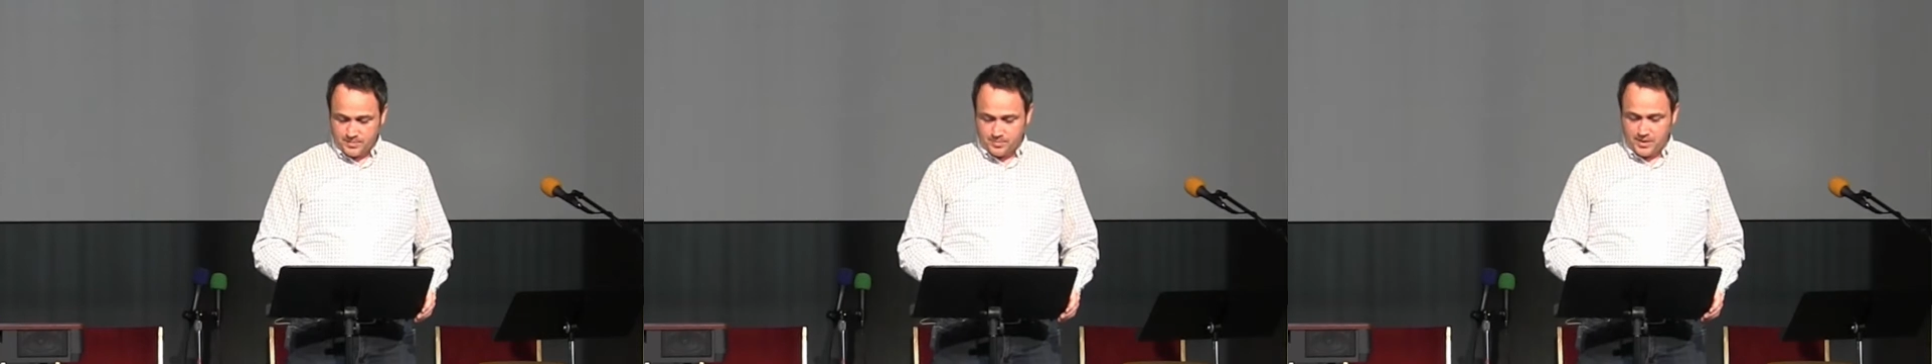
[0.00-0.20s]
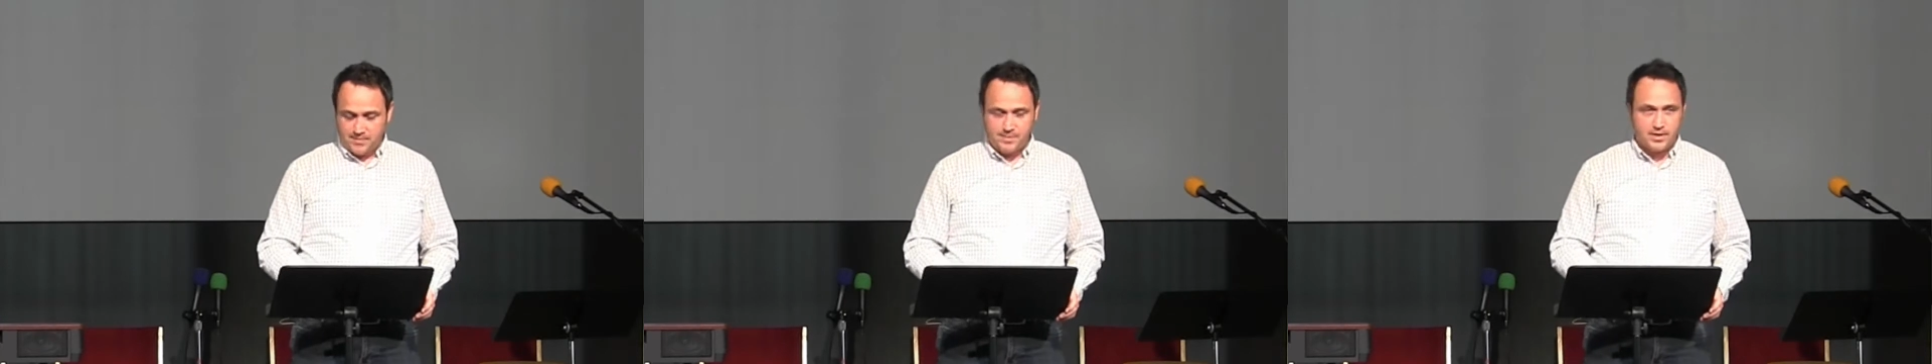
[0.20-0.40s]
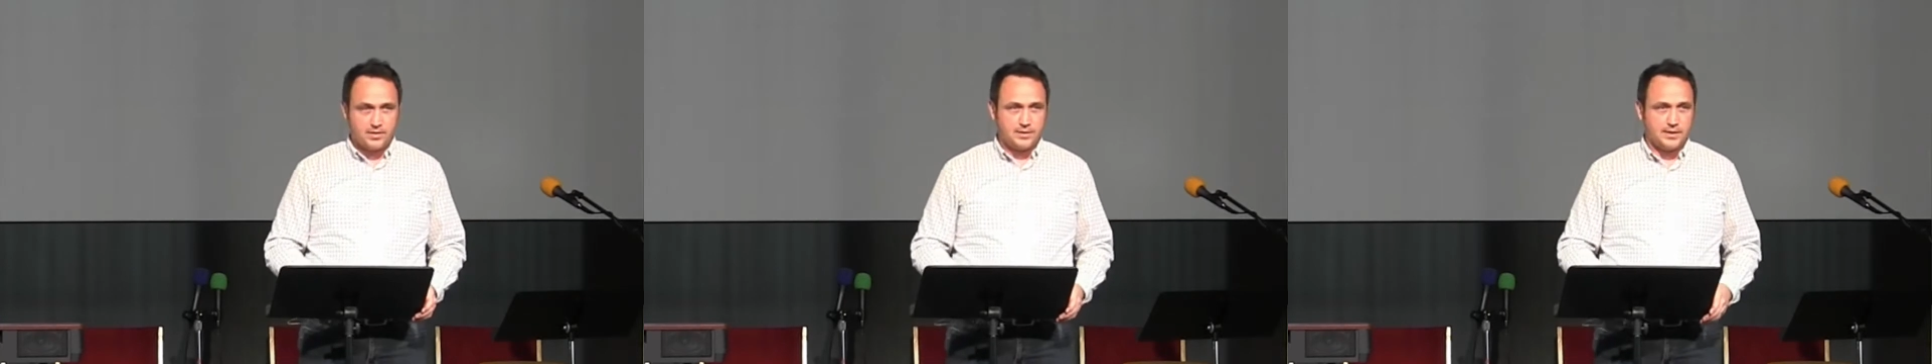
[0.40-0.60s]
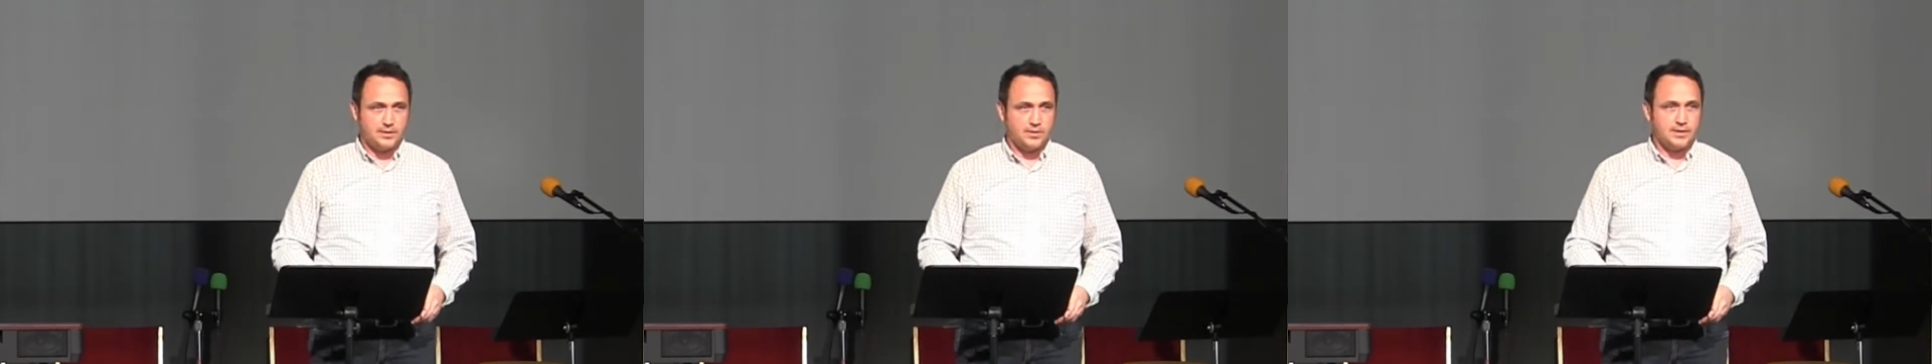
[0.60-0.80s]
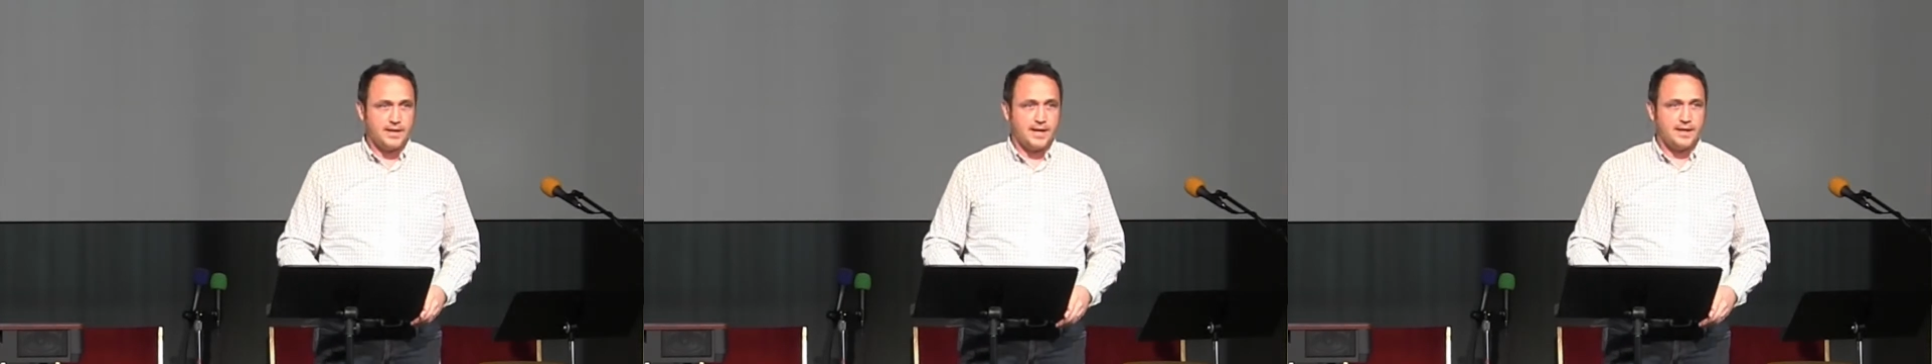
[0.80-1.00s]
really
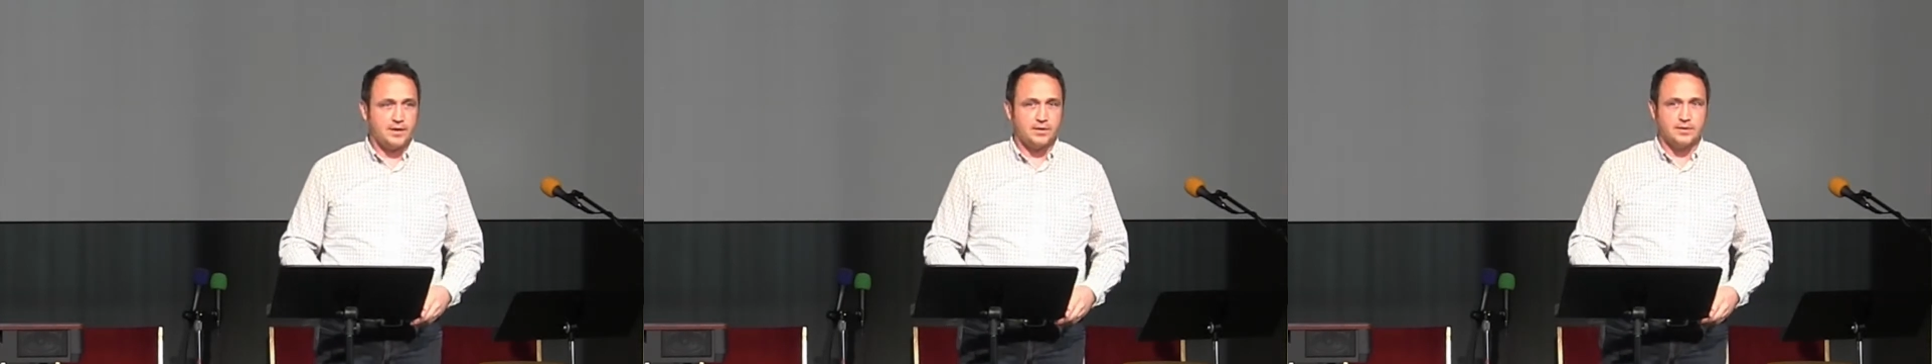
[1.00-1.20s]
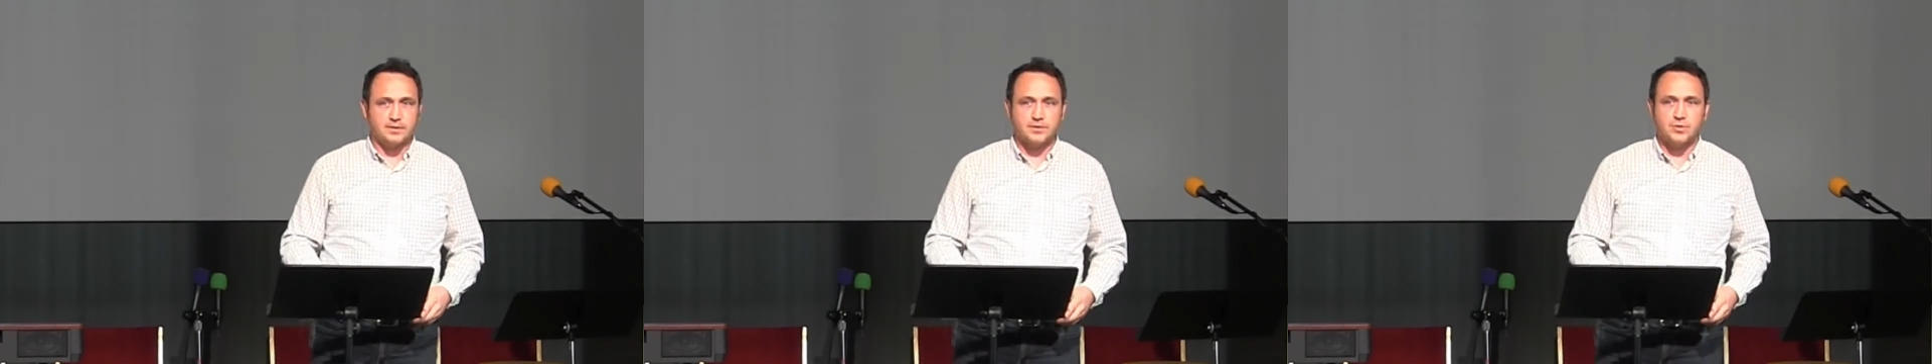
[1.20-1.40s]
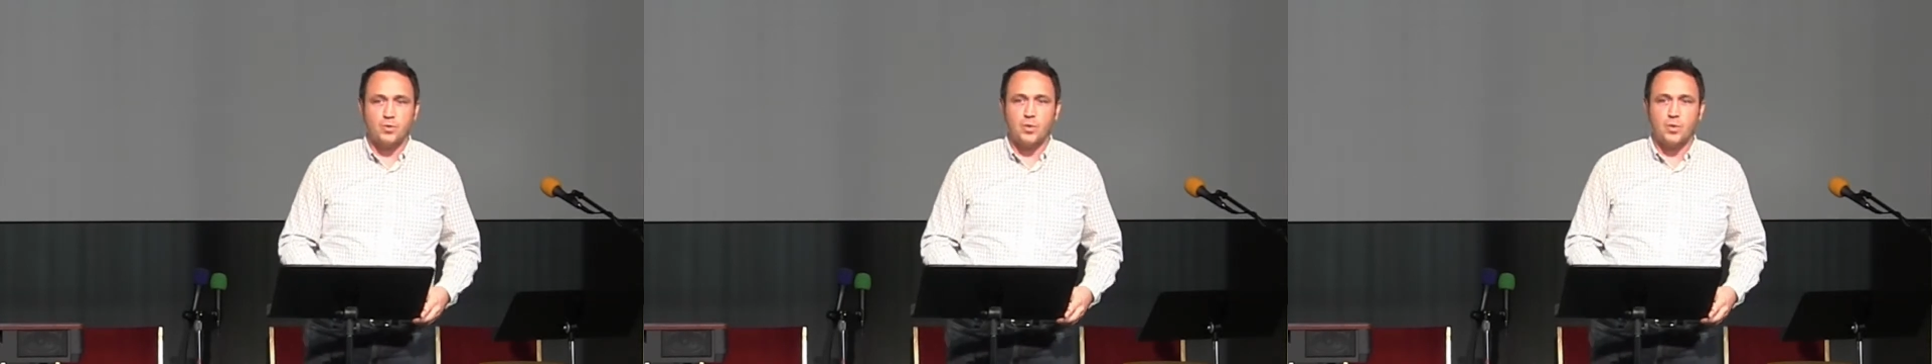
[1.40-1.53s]
primarily look at are